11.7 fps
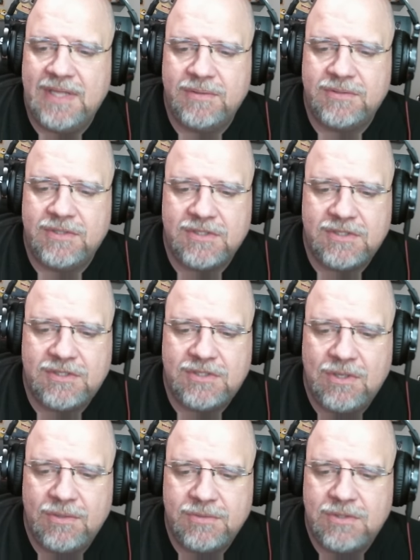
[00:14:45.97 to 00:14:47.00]
That was just
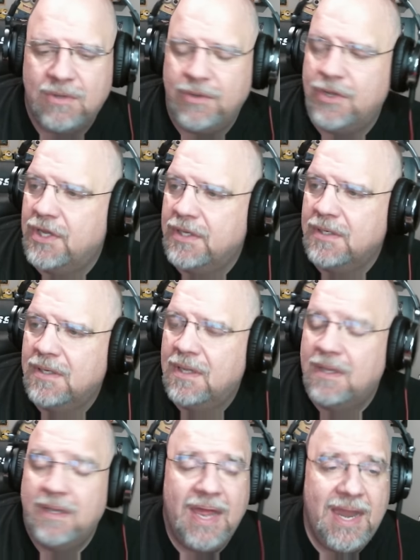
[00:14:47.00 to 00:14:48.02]
so so good.
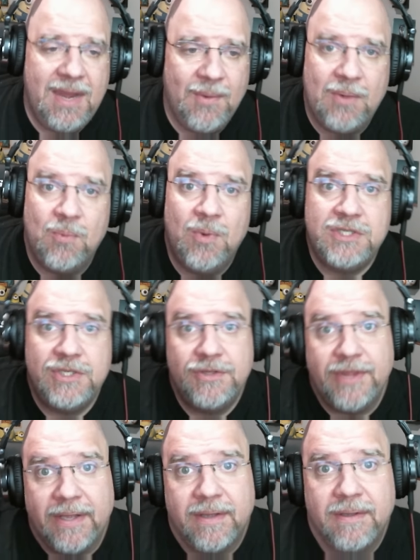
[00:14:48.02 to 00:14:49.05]
Anyway, what'd you
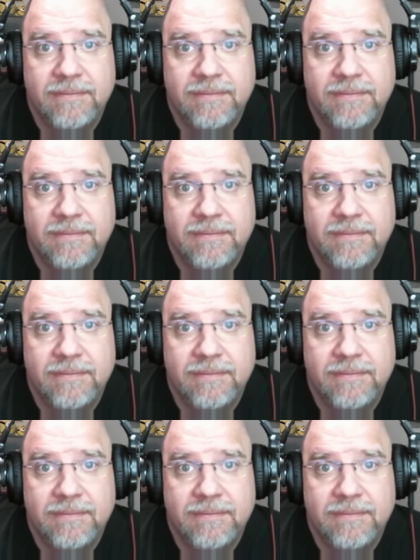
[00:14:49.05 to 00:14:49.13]
think?